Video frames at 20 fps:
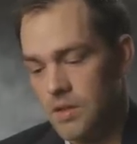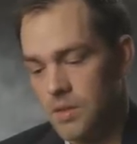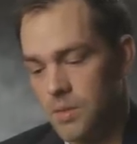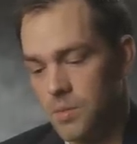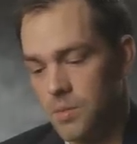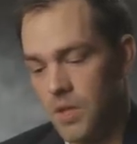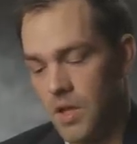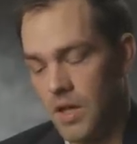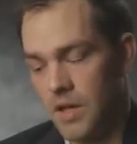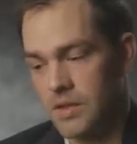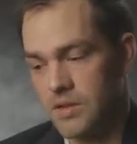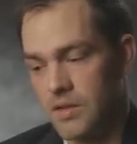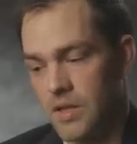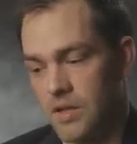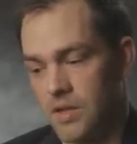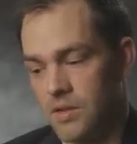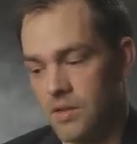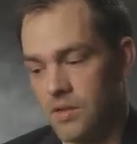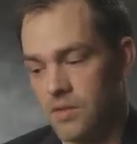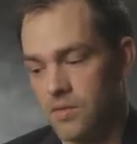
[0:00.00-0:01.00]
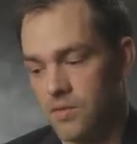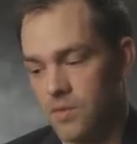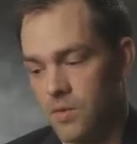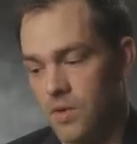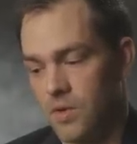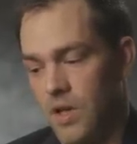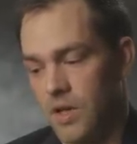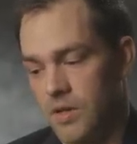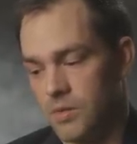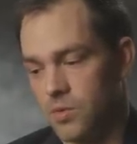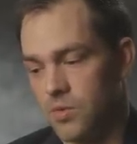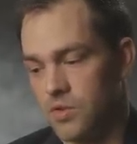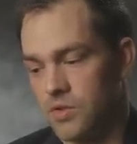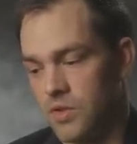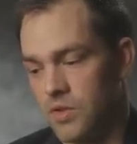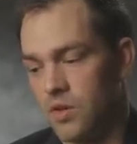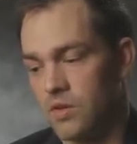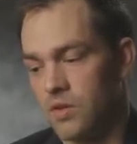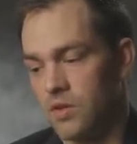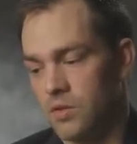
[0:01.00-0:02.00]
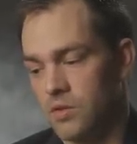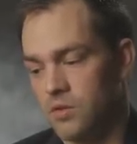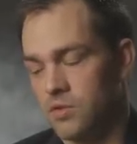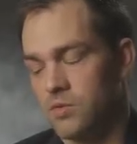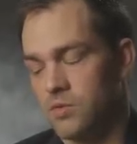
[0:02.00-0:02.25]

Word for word: But like I said, realized we were starting to lose